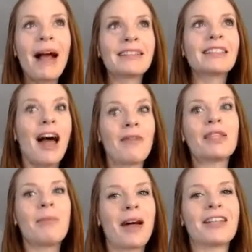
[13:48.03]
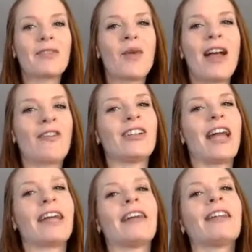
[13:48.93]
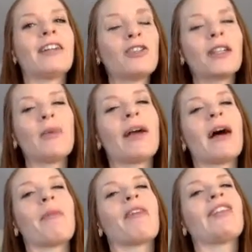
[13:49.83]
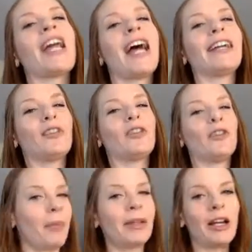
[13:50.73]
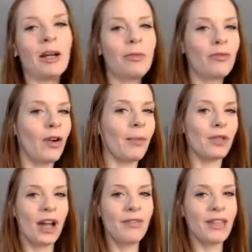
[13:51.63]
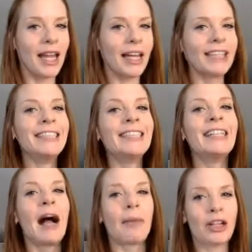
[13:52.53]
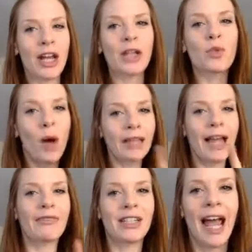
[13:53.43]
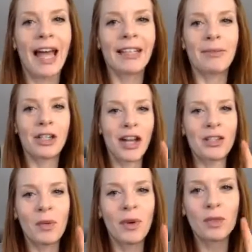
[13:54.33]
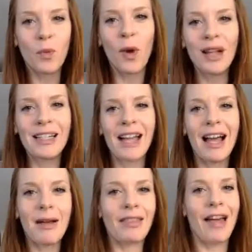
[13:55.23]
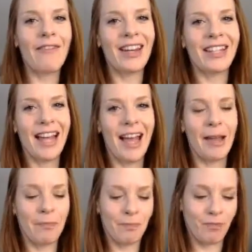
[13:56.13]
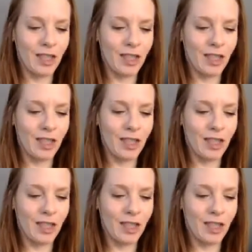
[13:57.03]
lives in a positive way every day. I literally wake up every day. You've probably heard it before. I'm sure I've said it. I'm going to change one life today. I'm going to change the world one life at a time.